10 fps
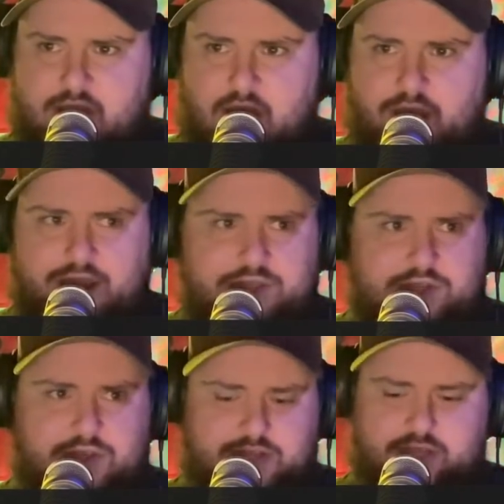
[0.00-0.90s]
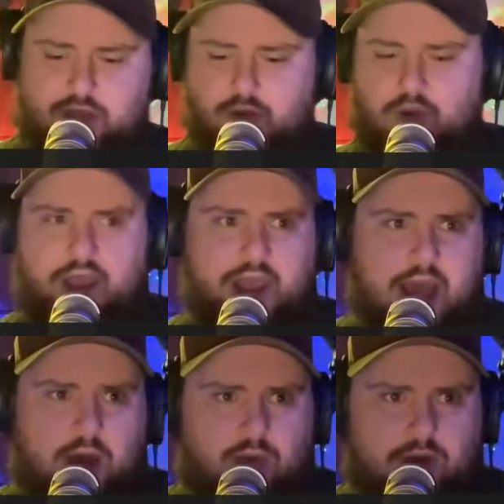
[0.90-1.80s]
I'll answer this on the way
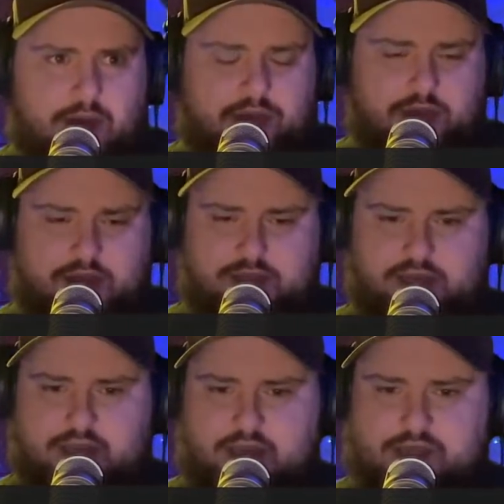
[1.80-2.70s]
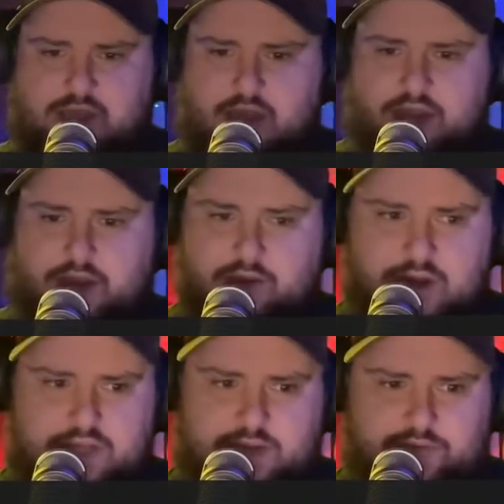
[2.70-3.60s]
out. What are my thoughts on Candace not getting
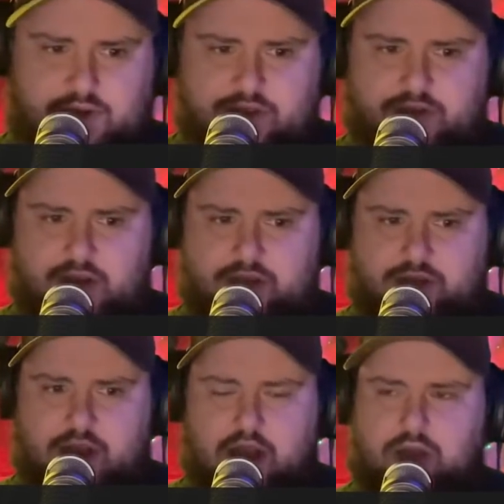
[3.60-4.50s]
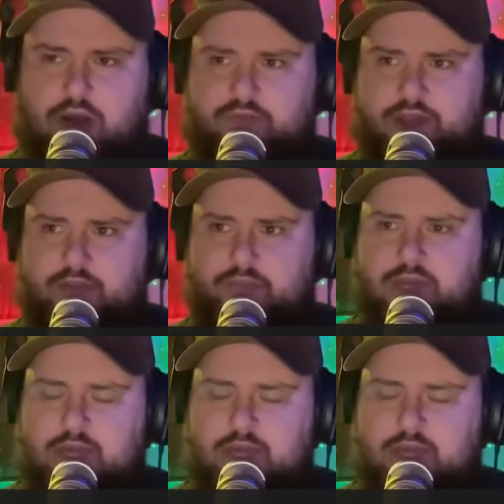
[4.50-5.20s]
arrested for giving Hunter alcohol and vape?